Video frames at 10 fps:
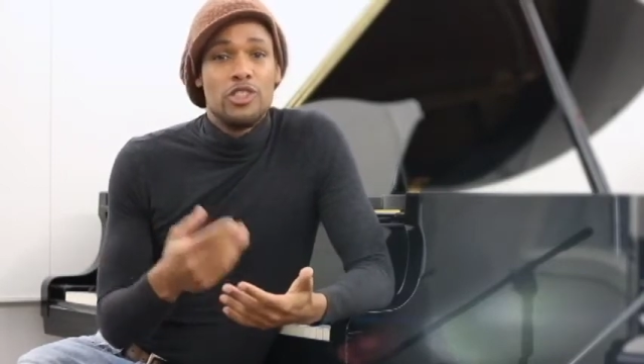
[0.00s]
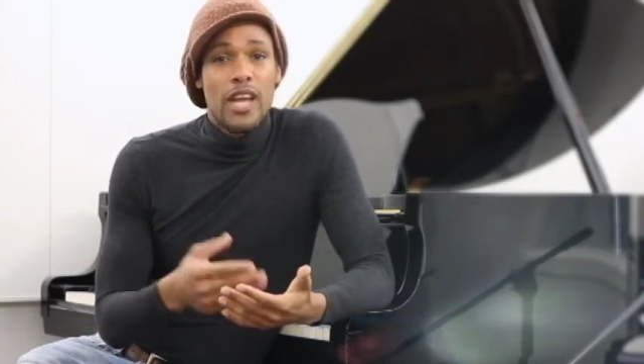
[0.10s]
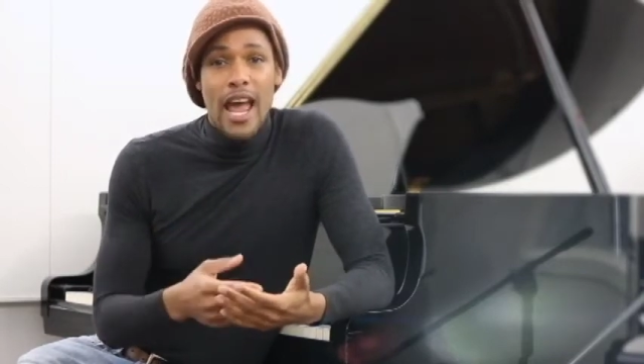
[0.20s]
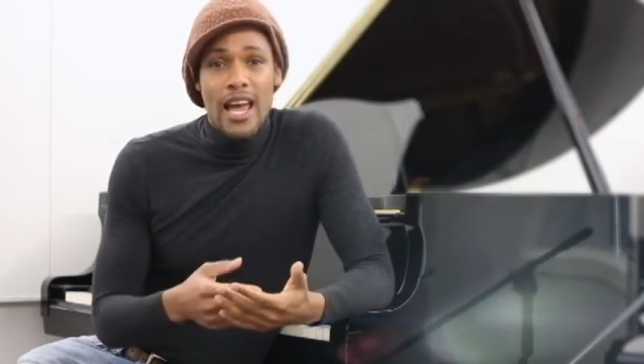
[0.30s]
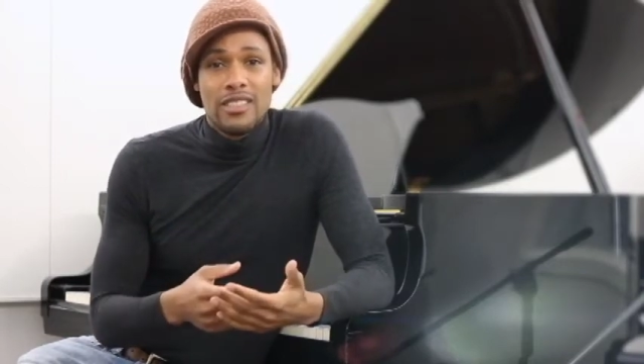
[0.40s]

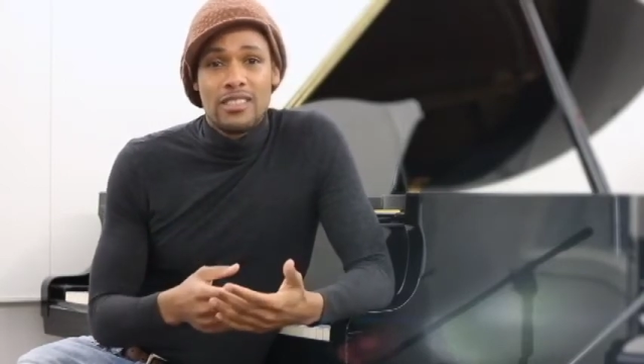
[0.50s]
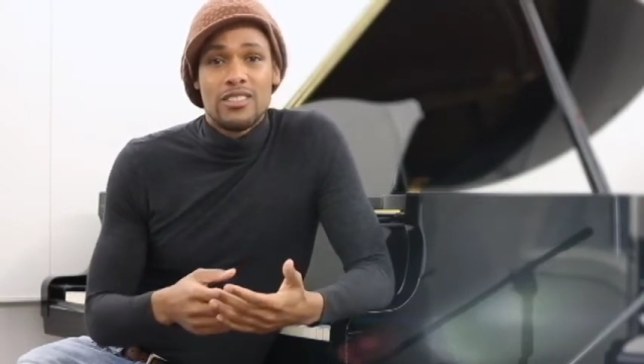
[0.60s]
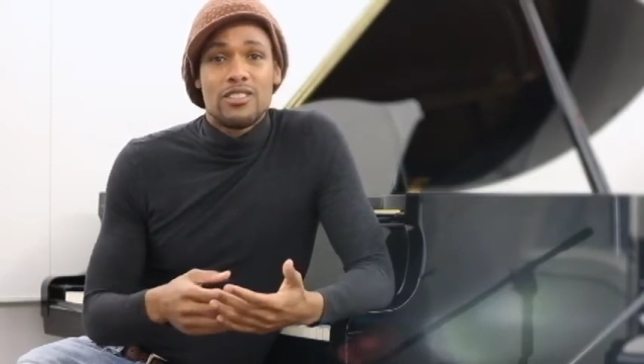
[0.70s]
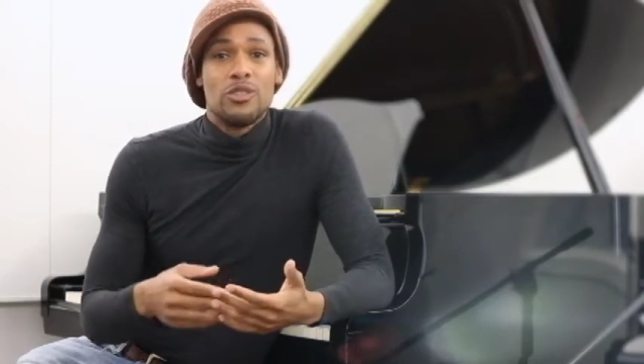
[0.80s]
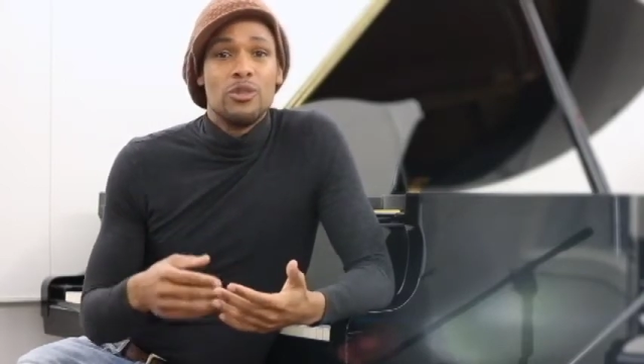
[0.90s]

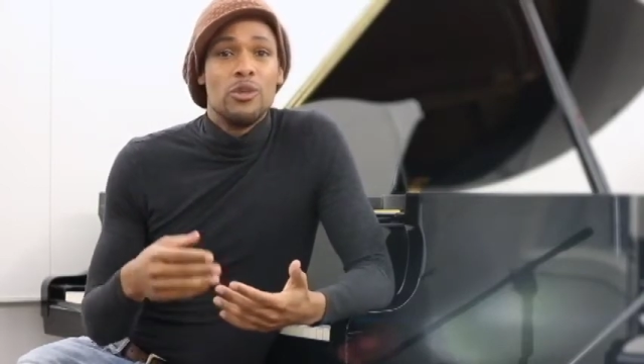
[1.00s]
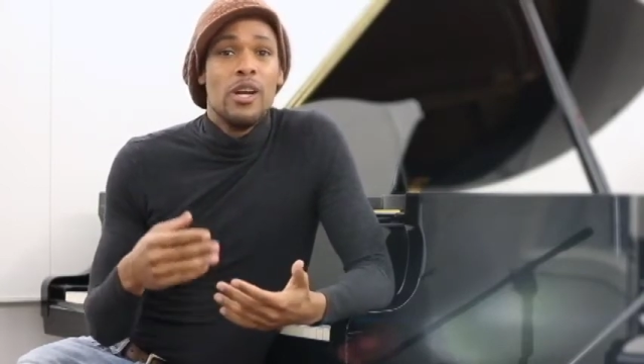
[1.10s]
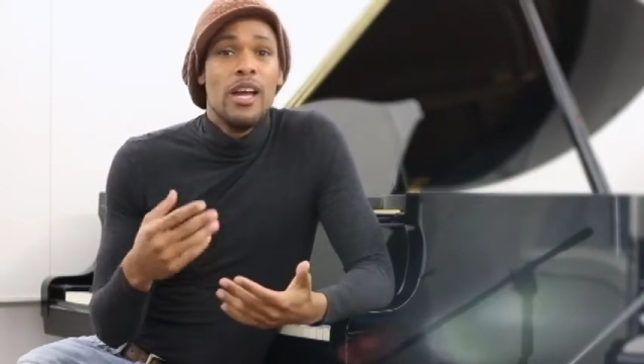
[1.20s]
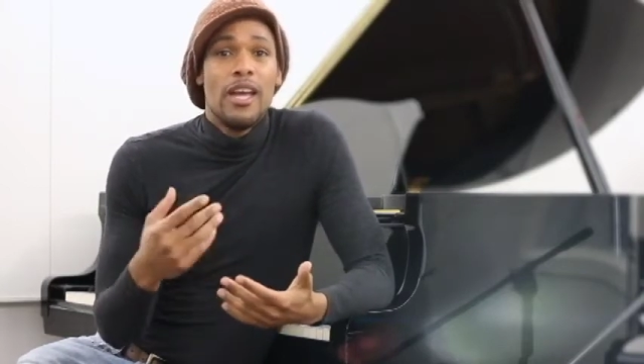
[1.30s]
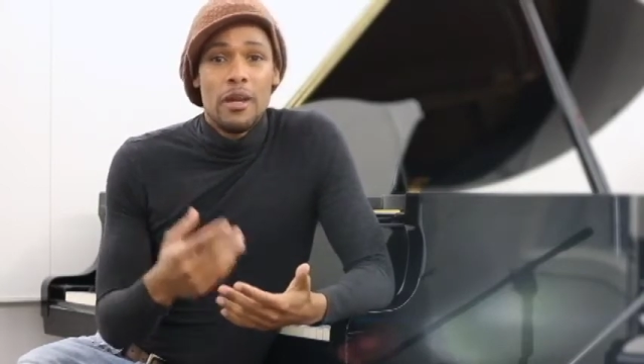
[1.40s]
jazz to
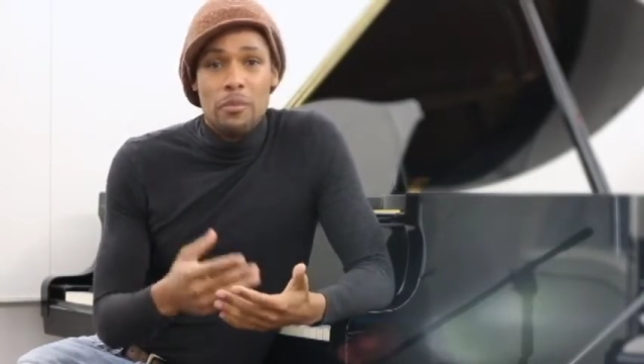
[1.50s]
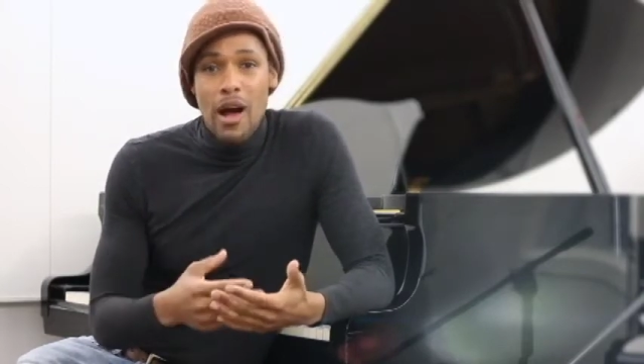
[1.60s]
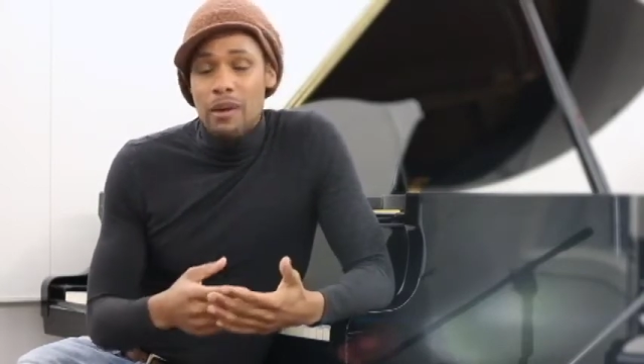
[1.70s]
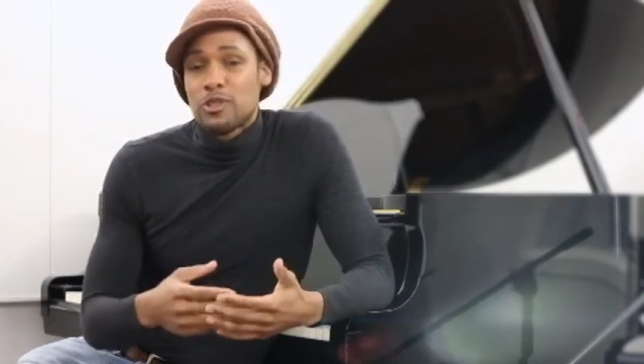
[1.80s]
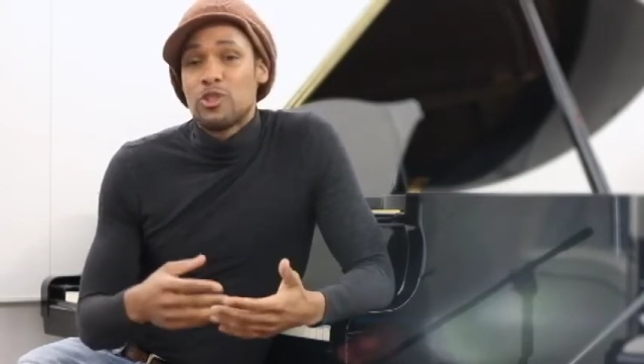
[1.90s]
hip
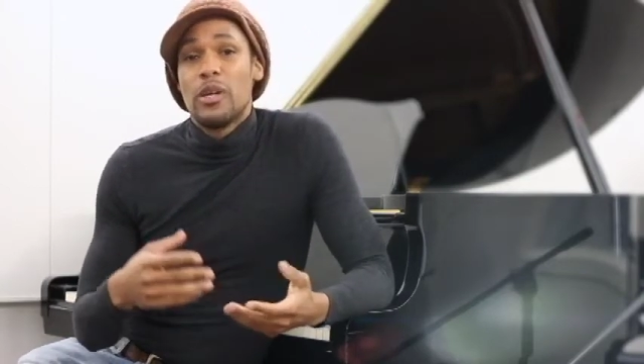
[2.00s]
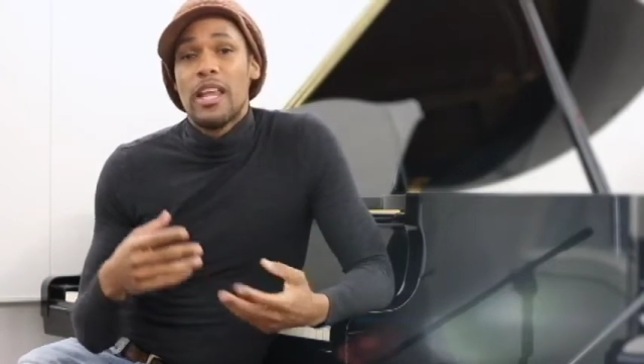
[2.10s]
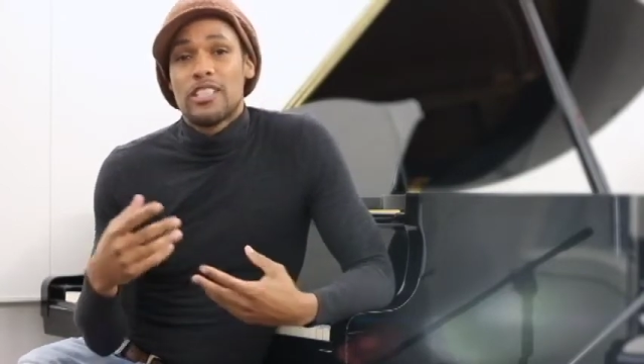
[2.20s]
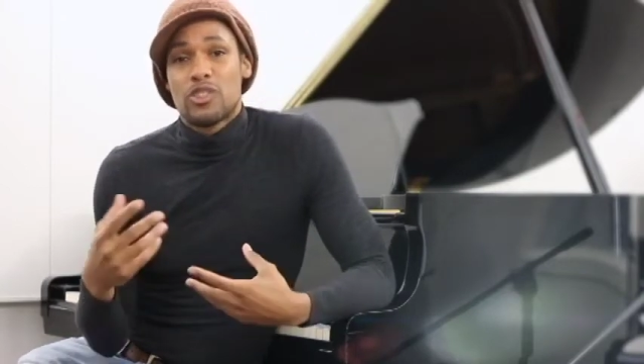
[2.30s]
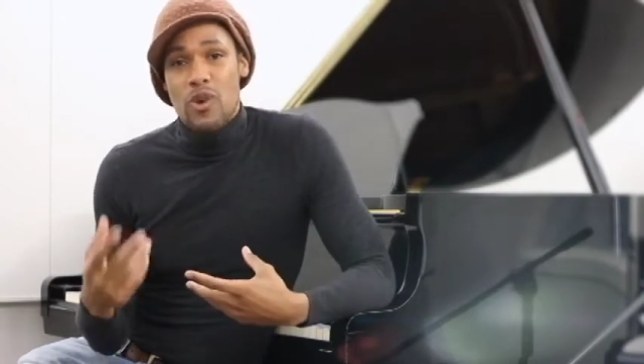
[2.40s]
hop to
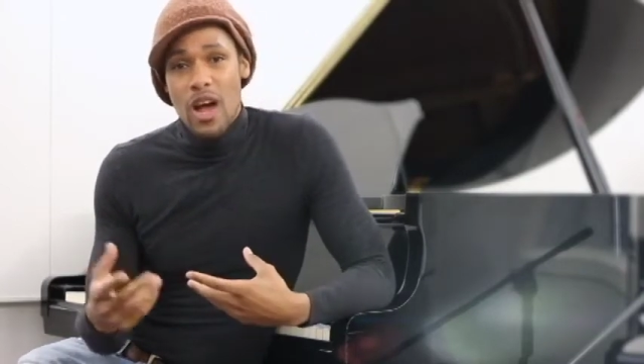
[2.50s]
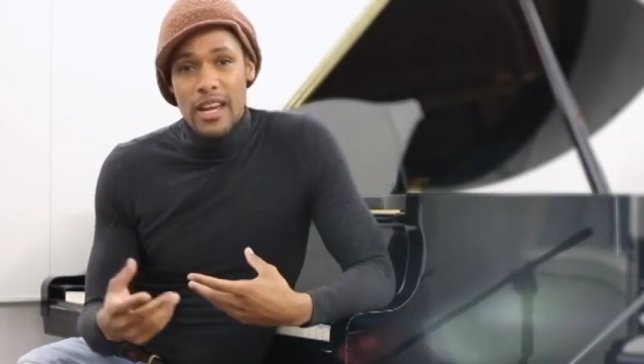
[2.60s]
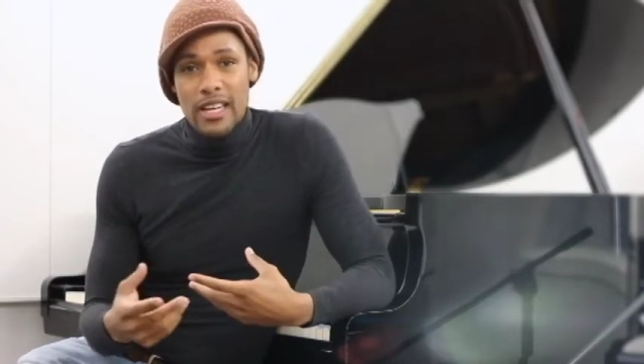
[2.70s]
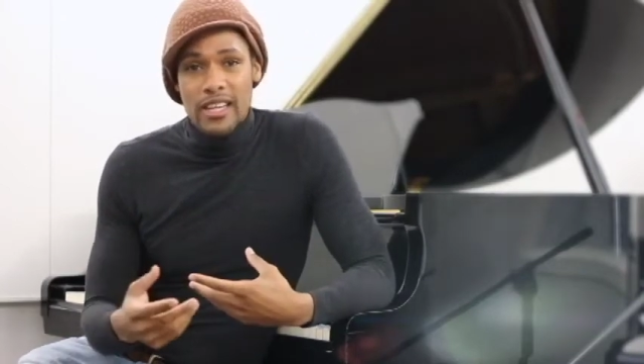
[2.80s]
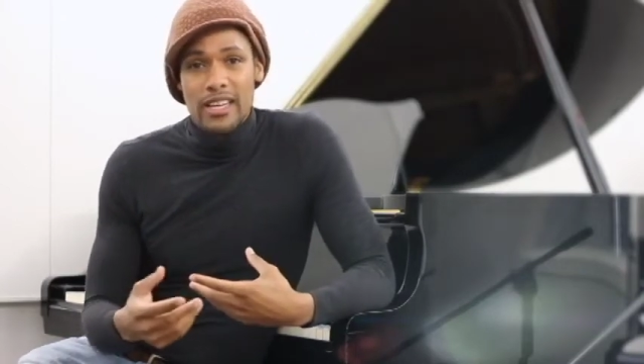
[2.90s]
electronic.